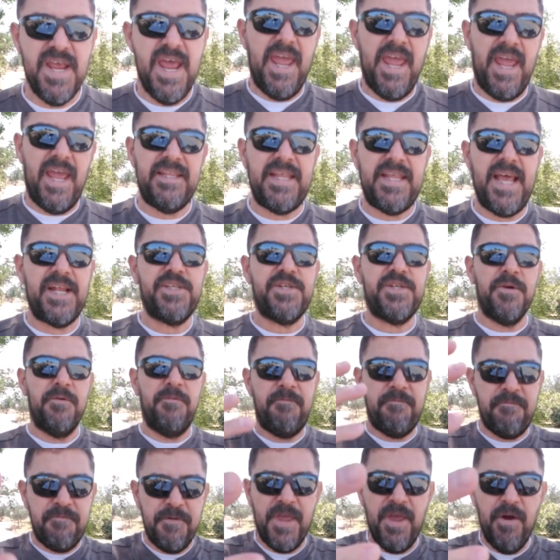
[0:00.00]
and that you
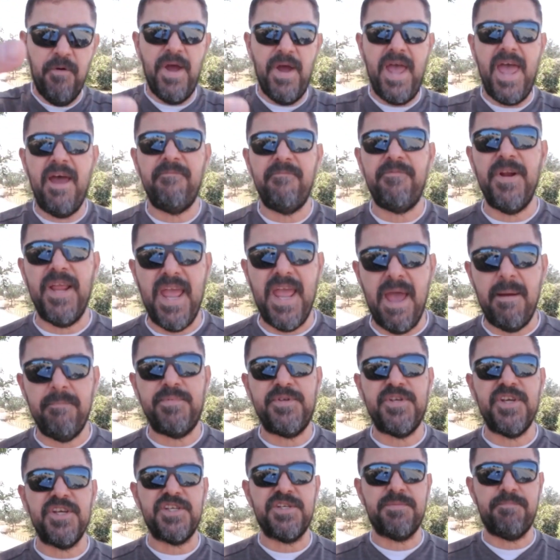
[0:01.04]
fill every
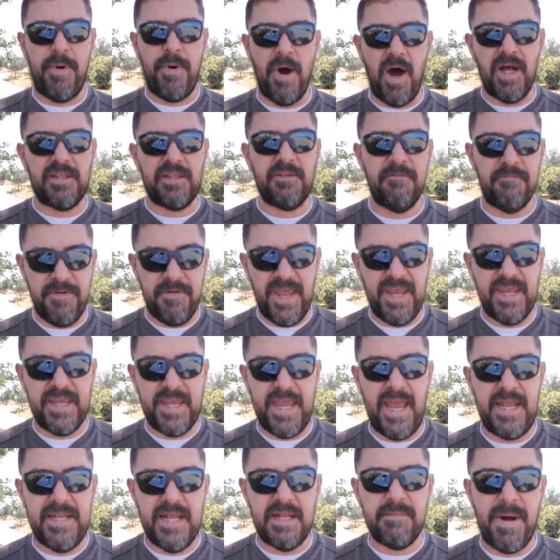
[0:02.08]
empty spot
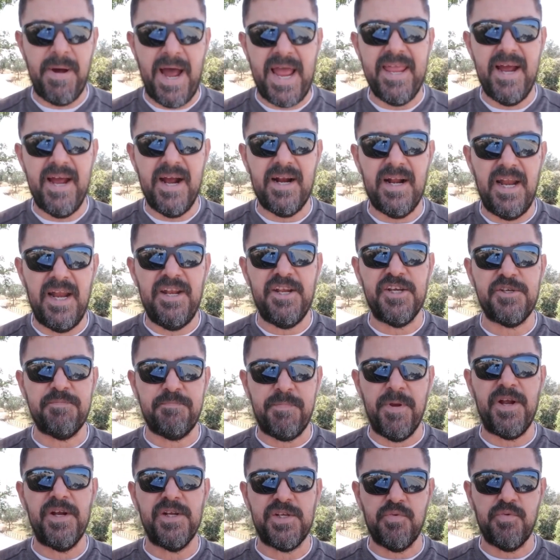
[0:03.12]
vacated by unclean
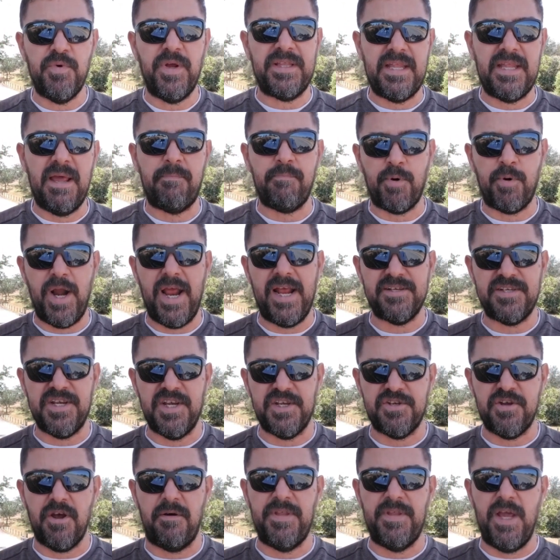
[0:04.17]
spirits with the
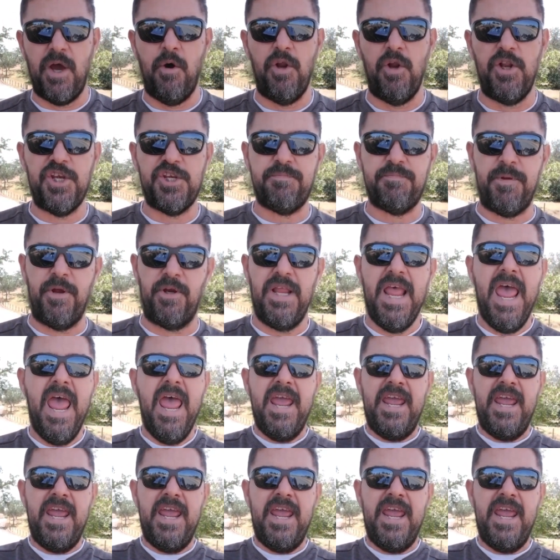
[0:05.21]
presence of the Holy Spirit